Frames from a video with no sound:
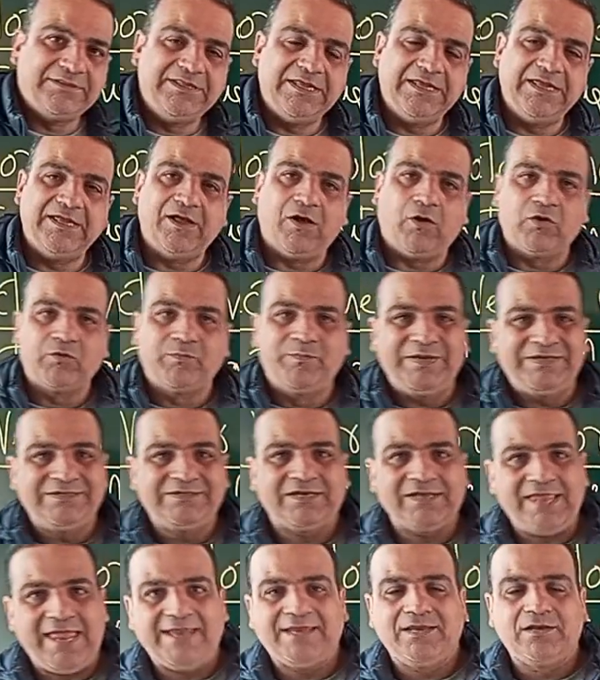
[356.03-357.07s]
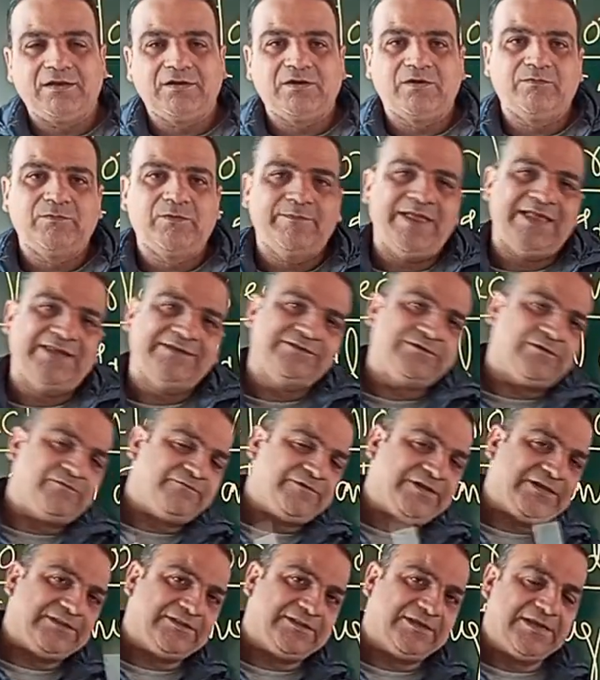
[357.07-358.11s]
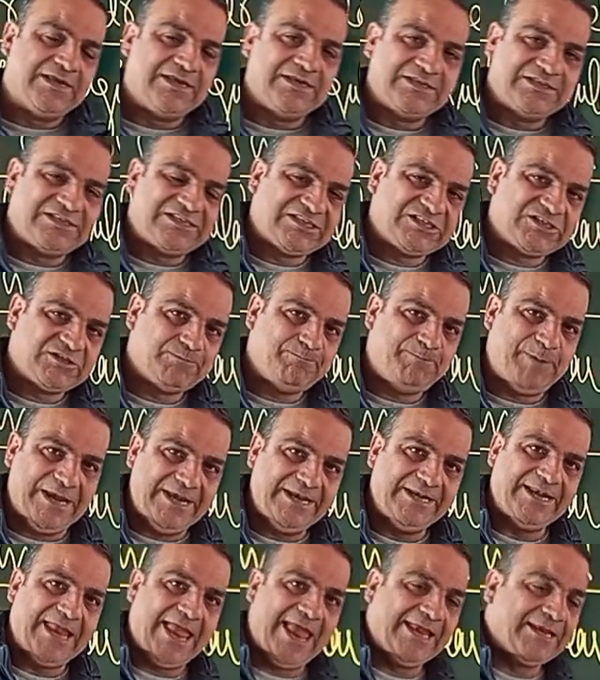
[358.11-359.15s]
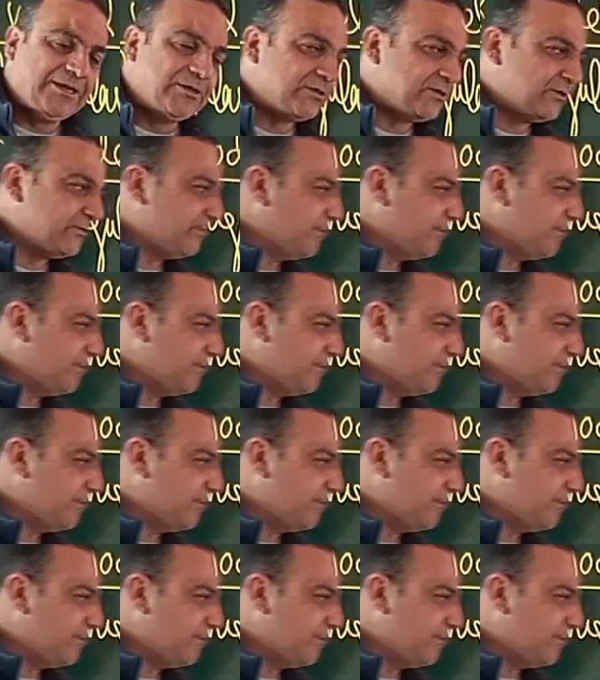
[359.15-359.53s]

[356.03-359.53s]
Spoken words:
the orbital angular momentum with spin angular